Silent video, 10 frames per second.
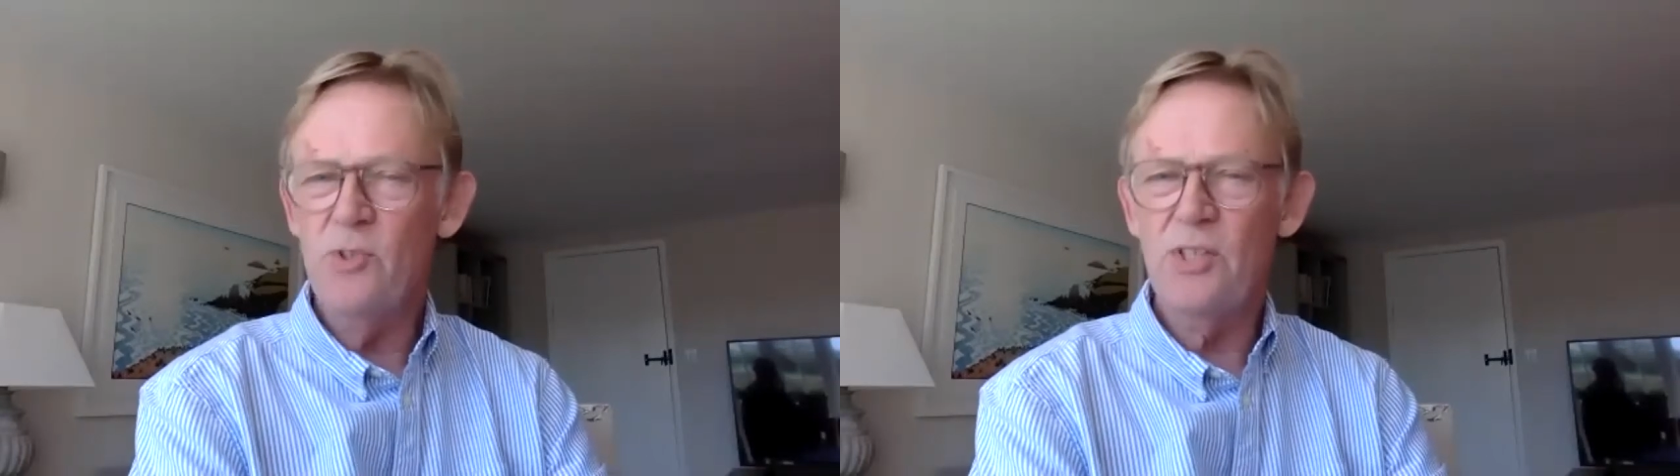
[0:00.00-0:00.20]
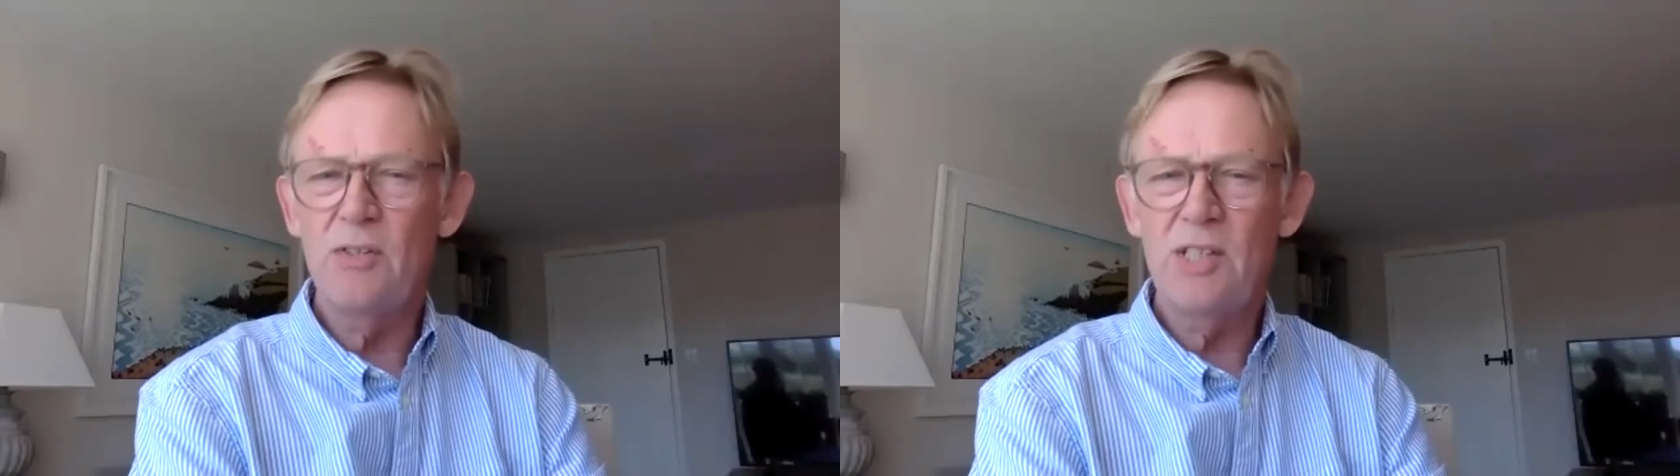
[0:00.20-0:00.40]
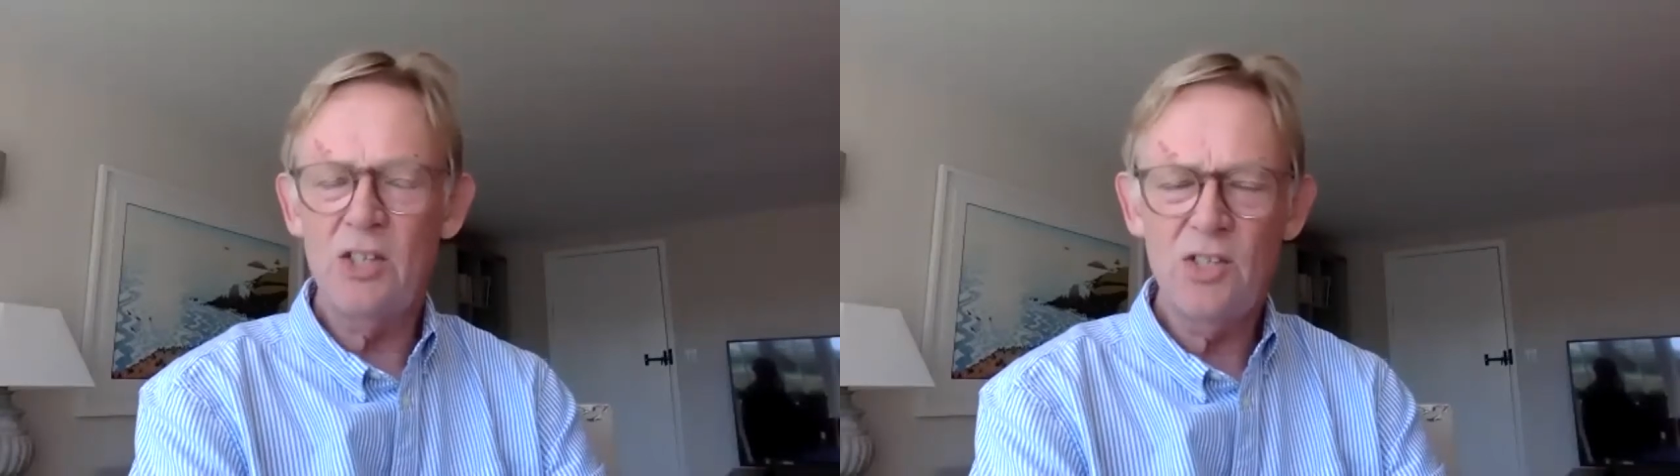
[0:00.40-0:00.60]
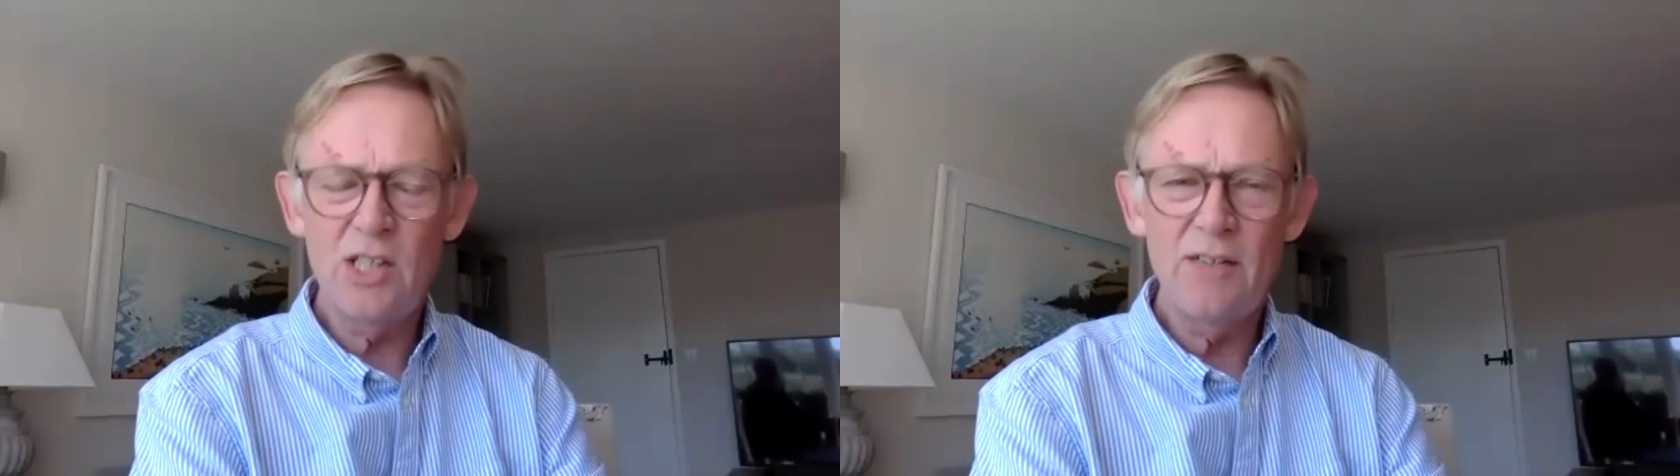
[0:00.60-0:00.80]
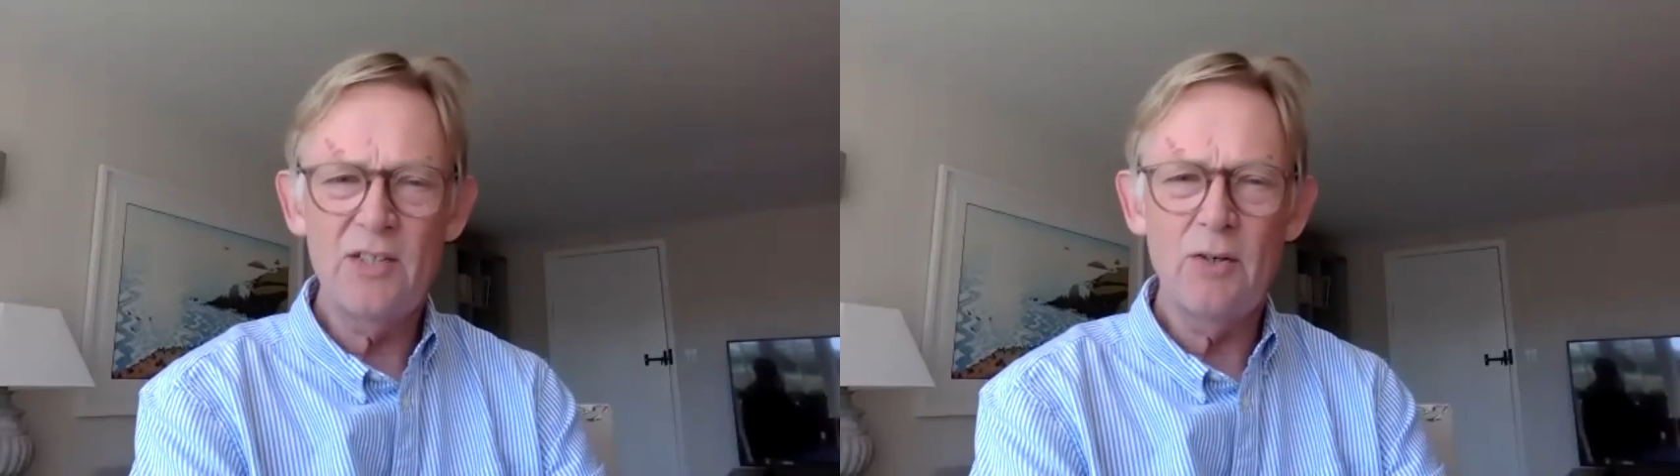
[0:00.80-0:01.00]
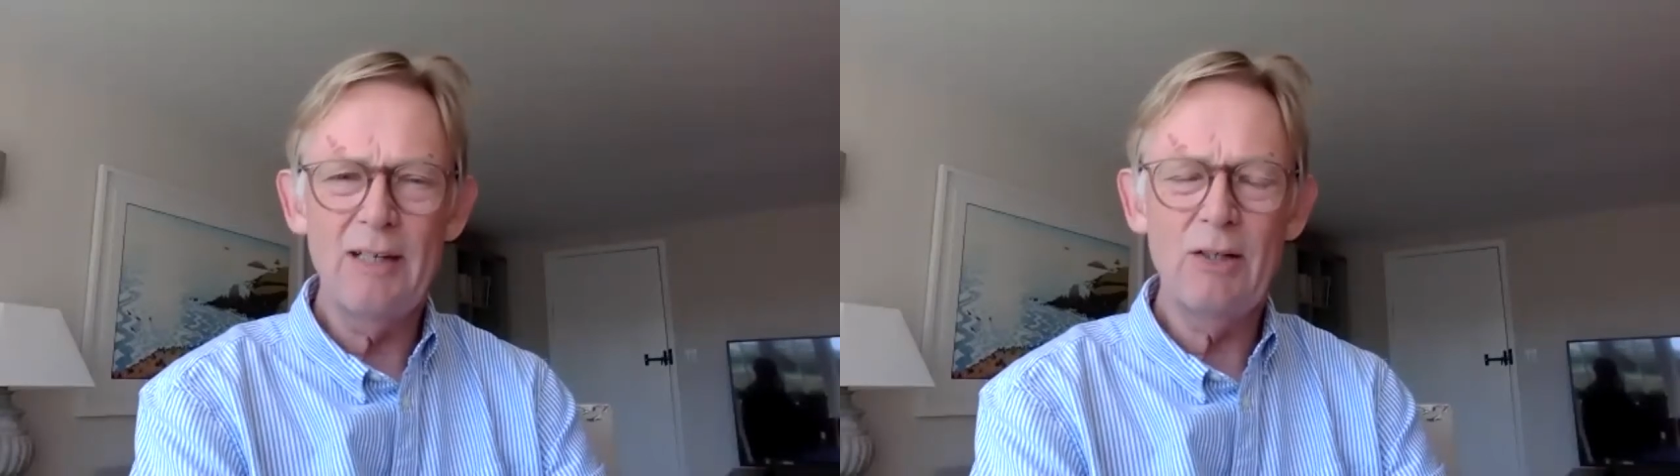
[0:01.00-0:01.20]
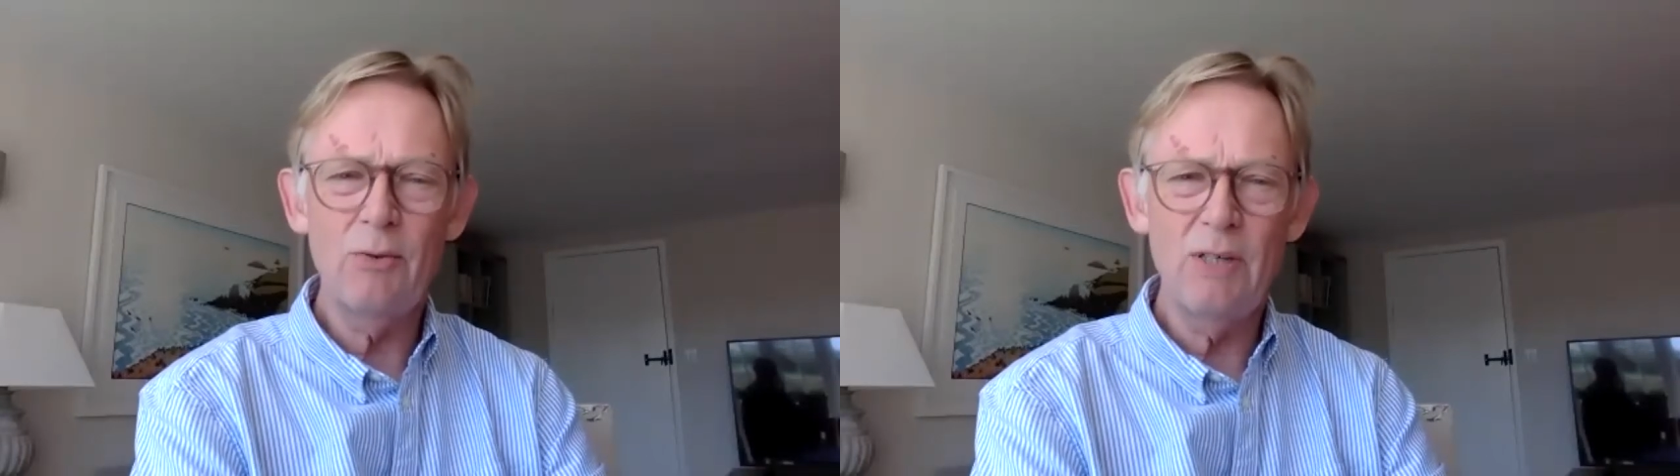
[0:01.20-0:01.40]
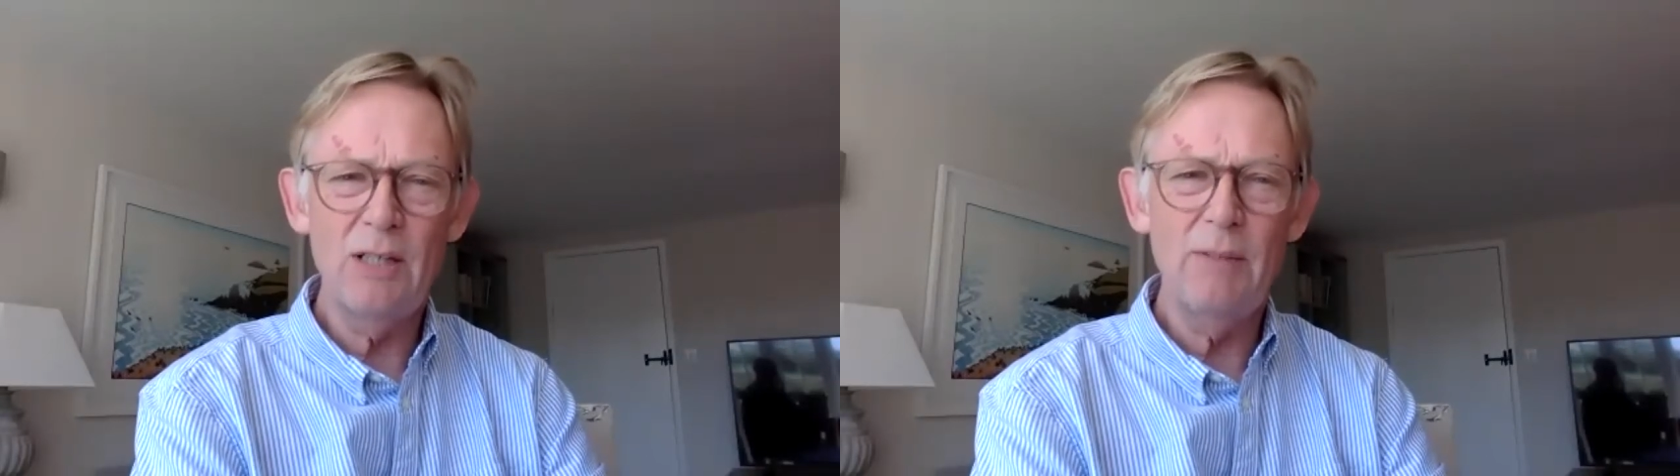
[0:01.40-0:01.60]
So sessions like this are
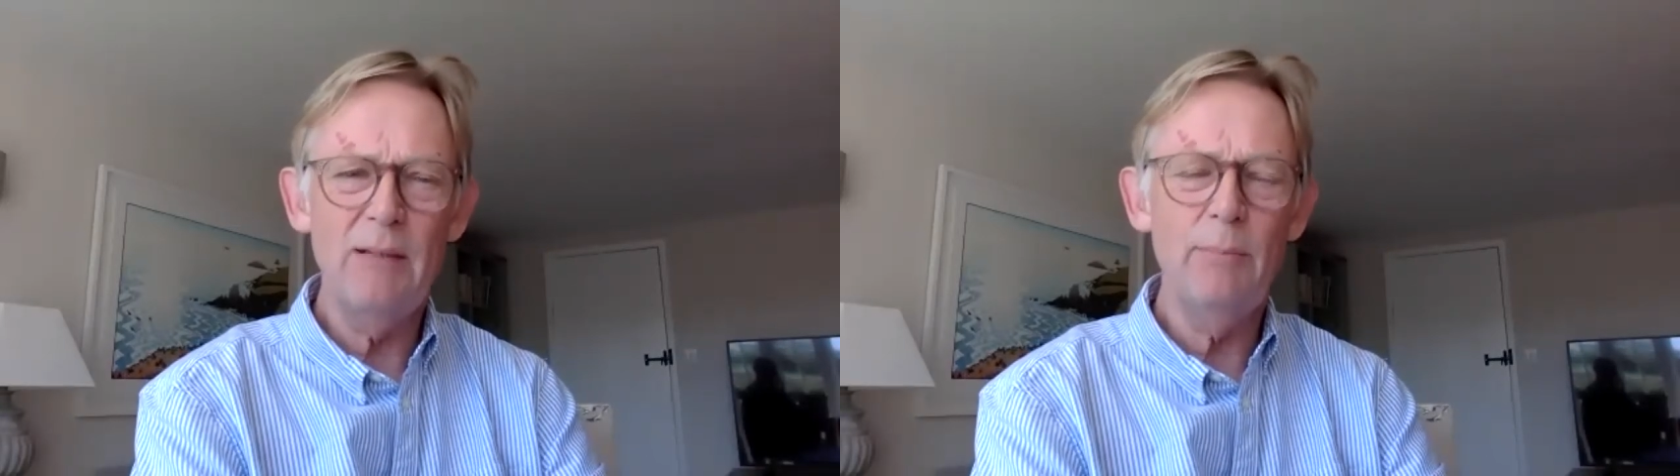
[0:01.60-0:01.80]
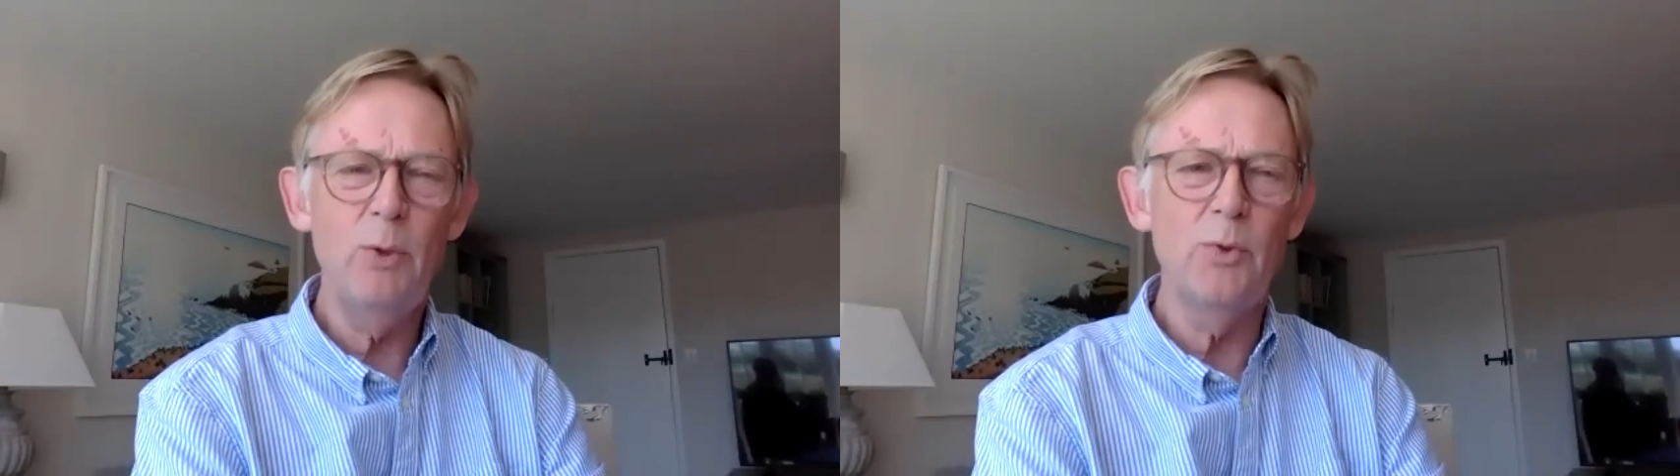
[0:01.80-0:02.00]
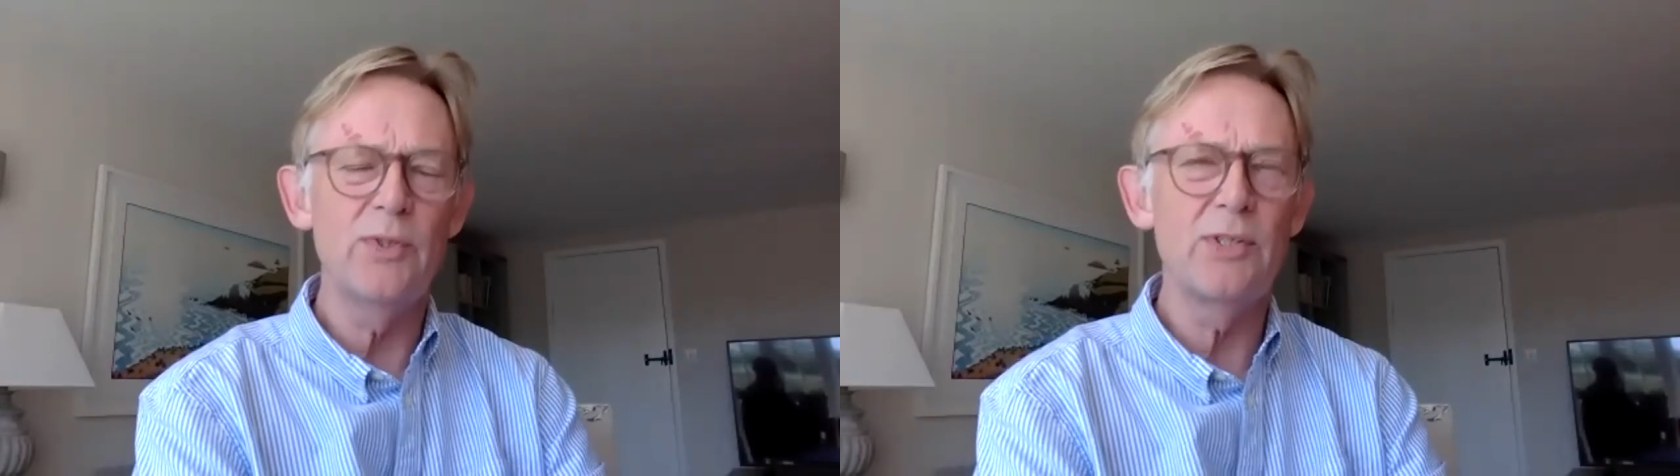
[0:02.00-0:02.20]
incredibly important.